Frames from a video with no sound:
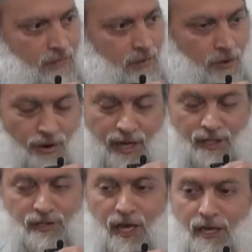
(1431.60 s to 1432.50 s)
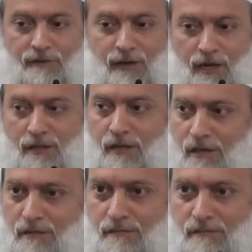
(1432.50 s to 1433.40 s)
The greatest sign of
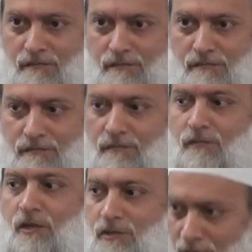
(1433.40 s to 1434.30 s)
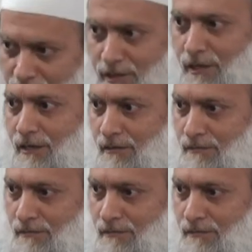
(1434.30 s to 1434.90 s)
anything is that thing.